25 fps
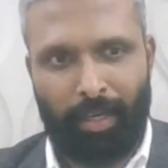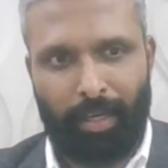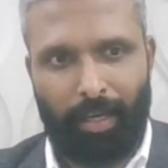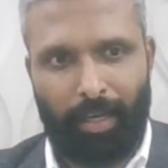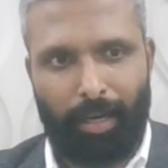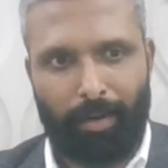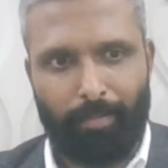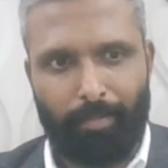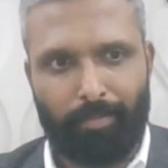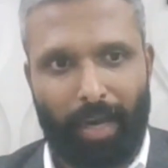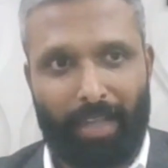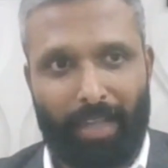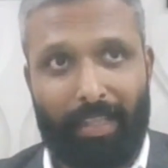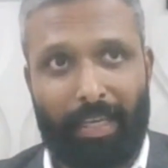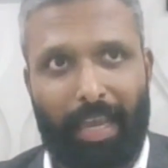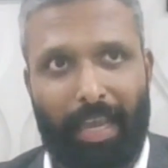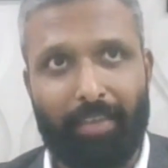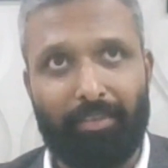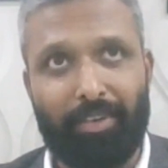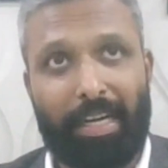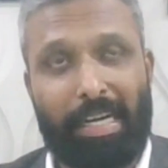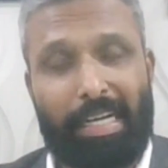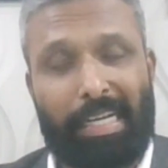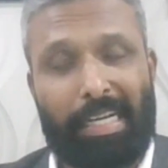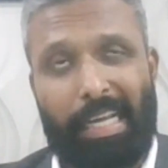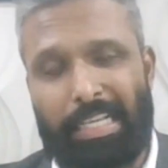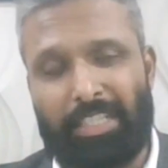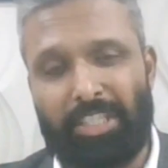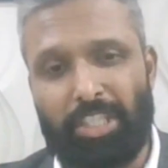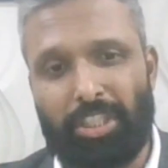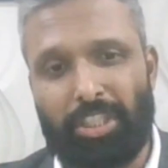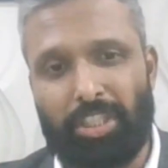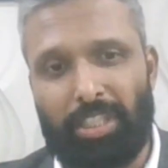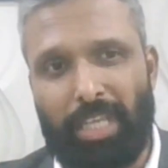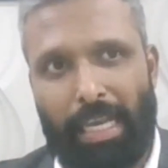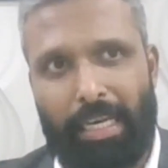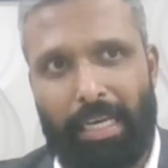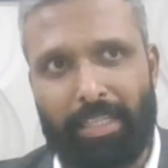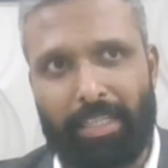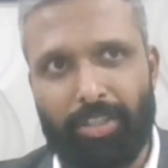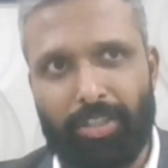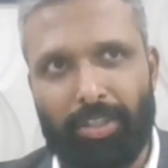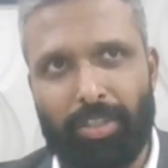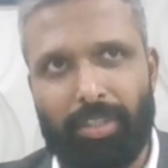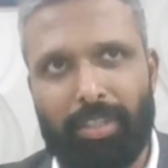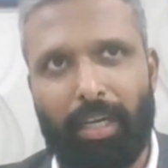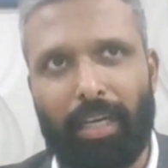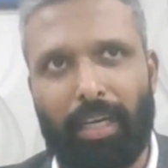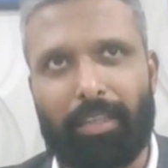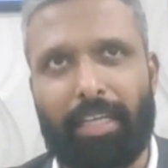Uh, I think every day is a
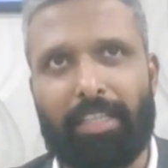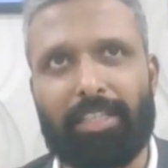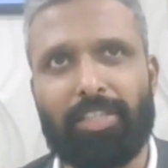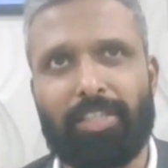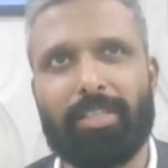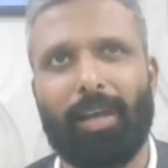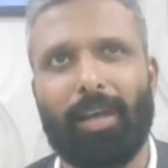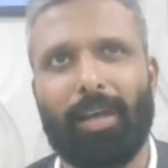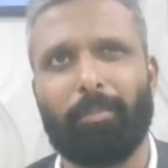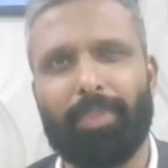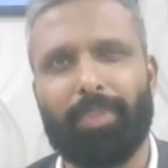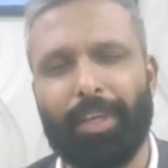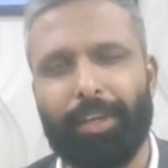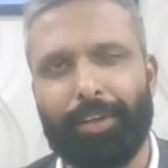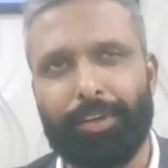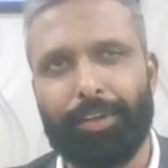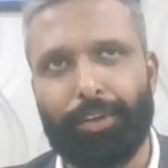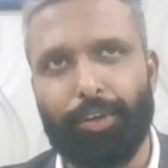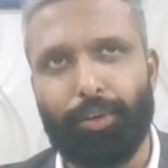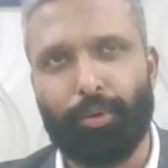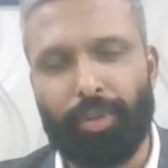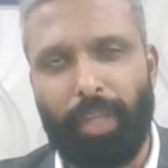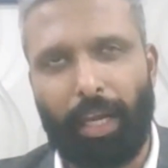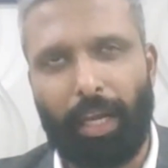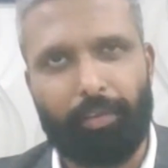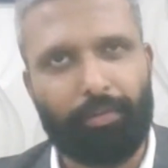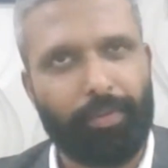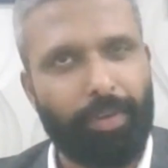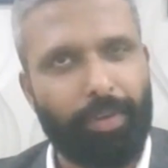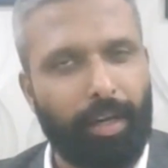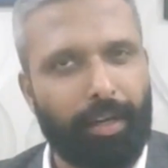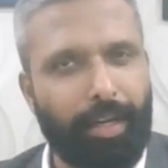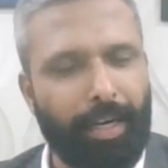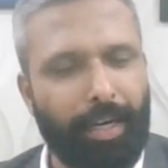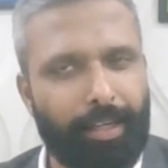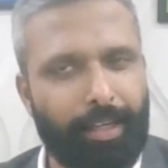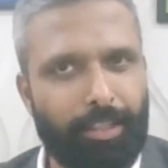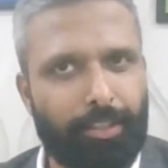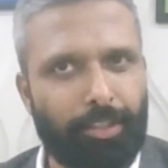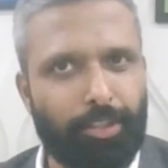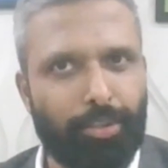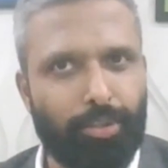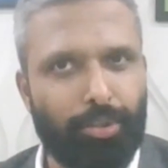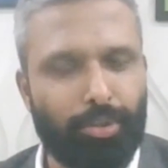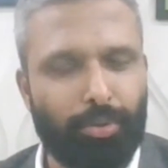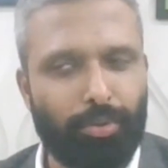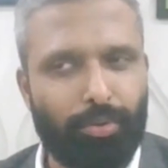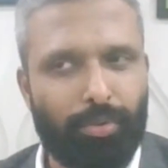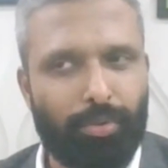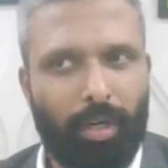challenge. There's something new that we are getting
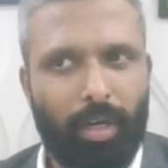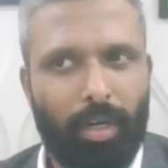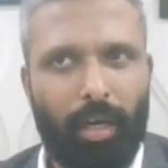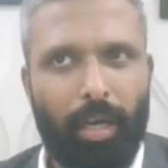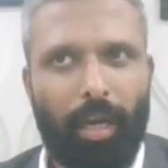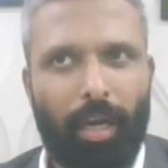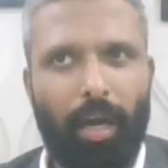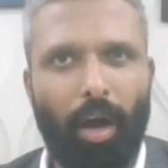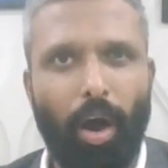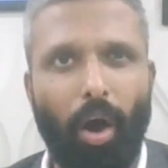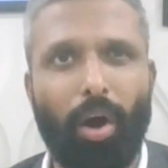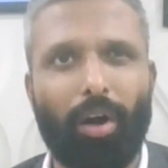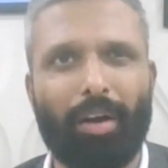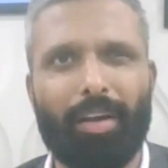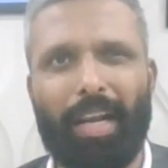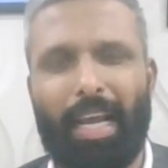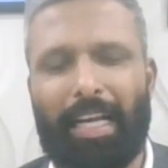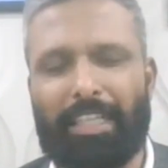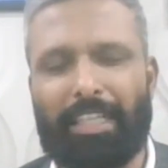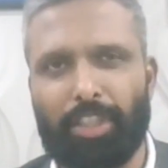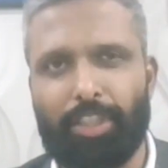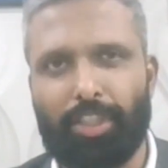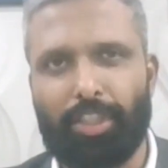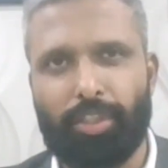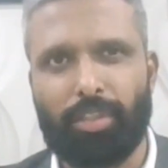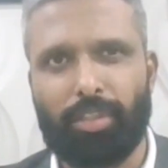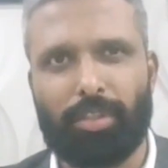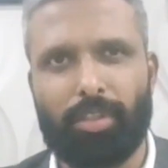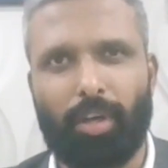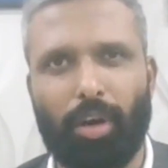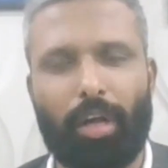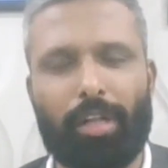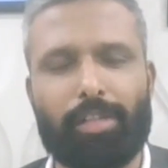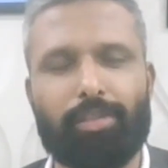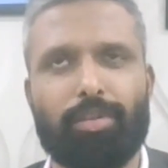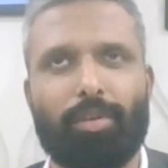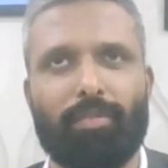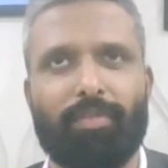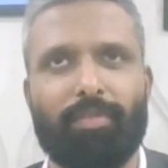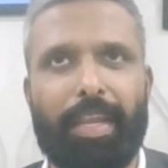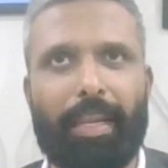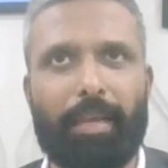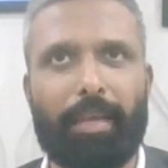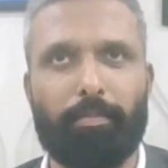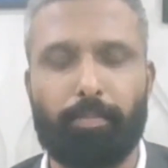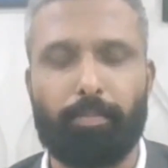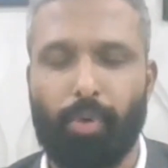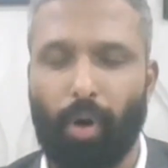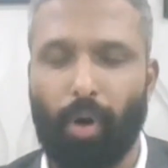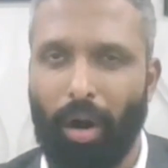to do. Organizations are also
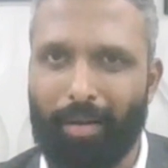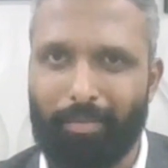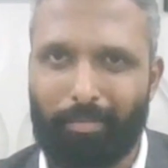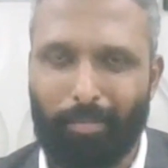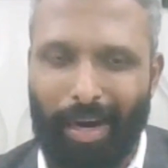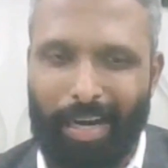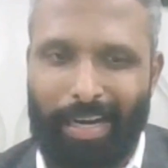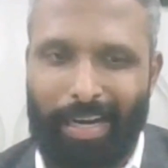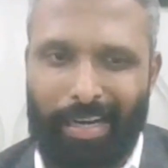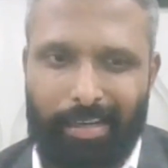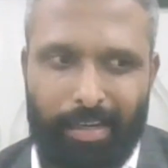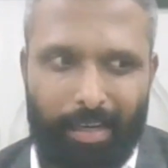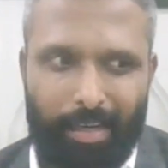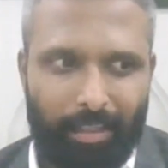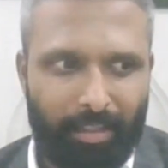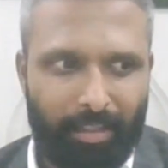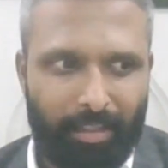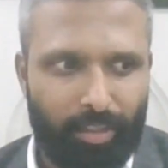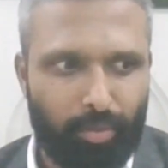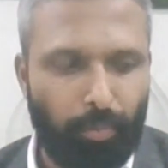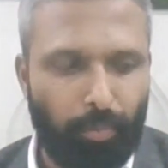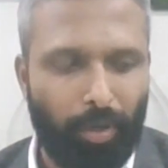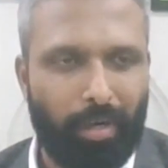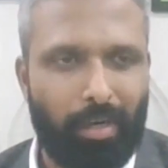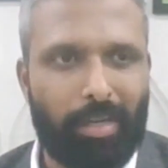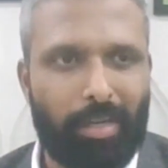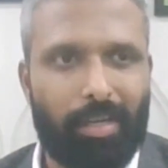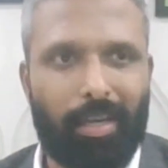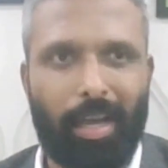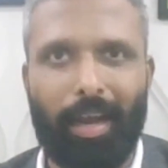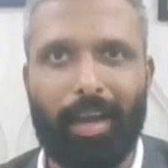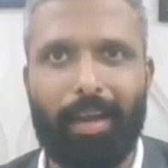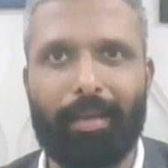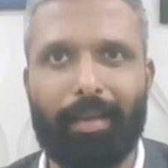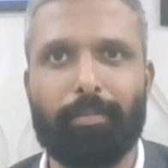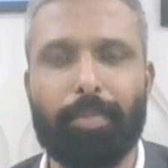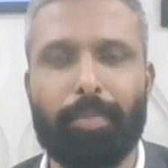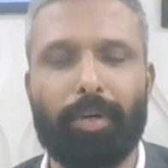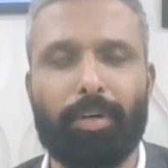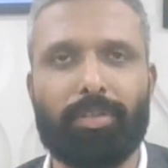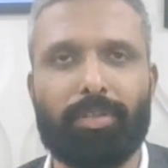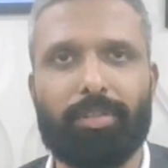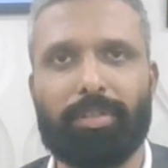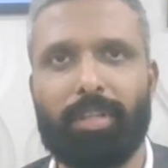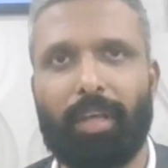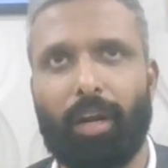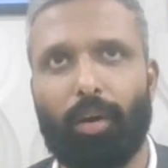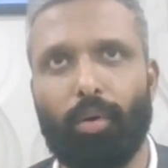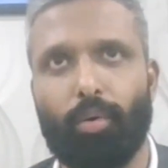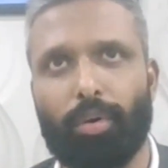very broad-minded at this point in time
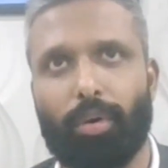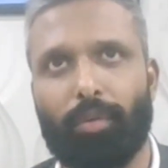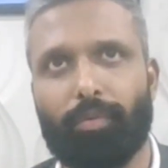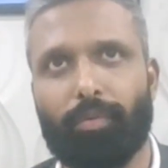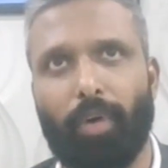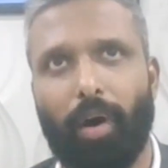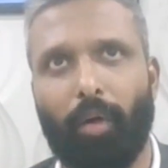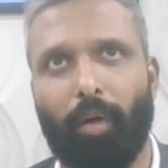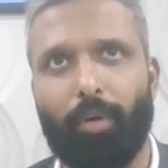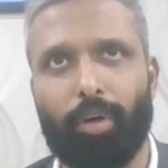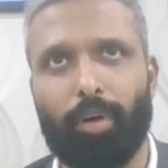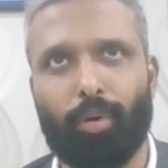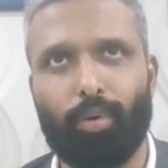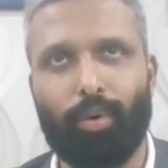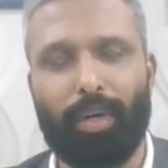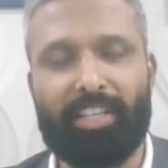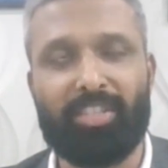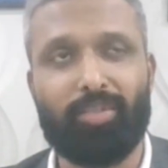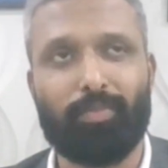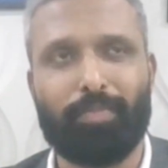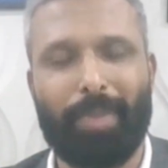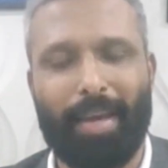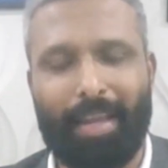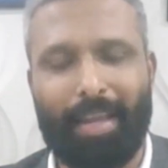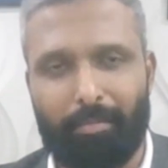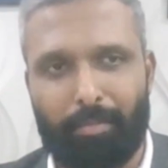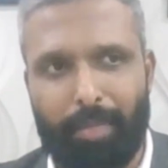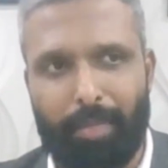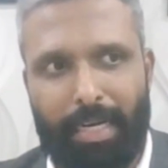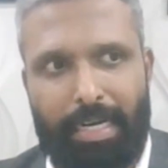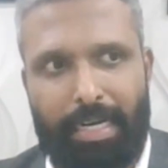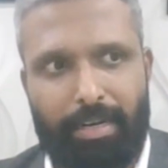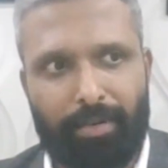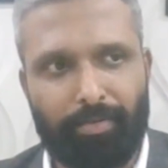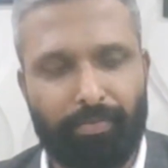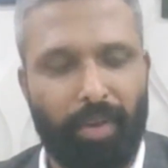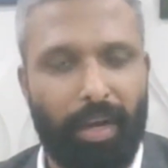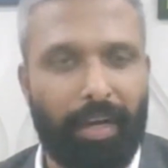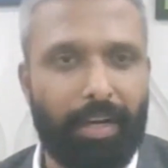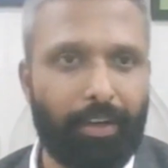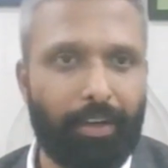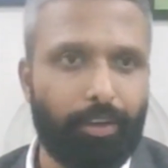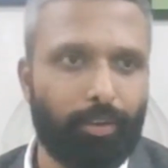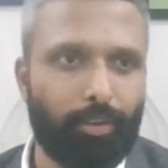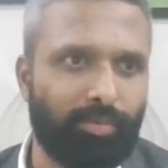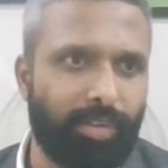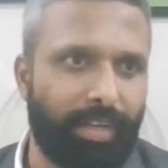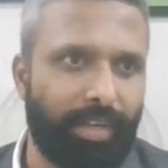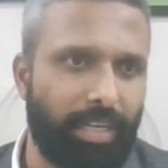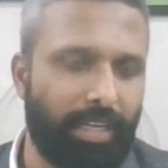because they're looking forward to experiment,
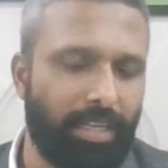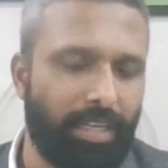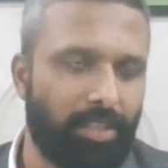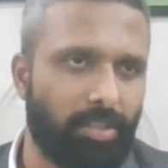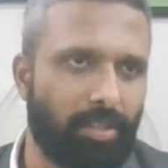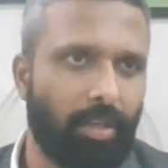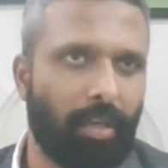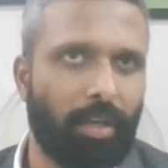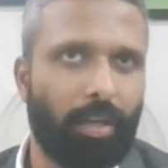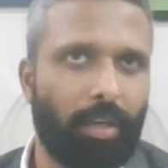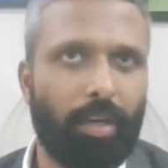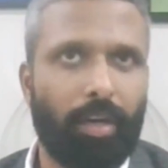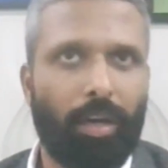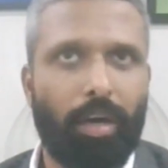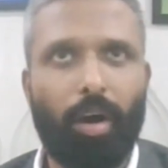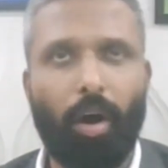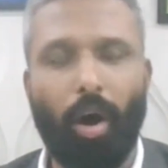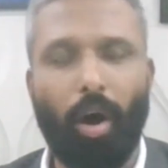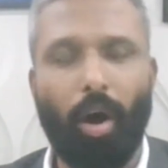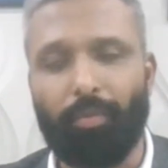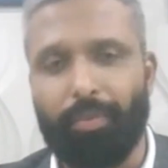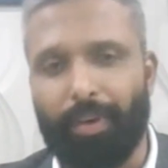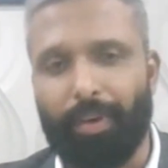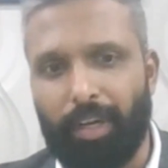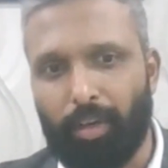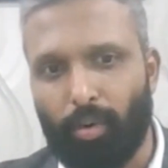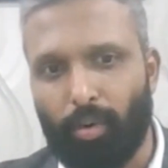find new ways of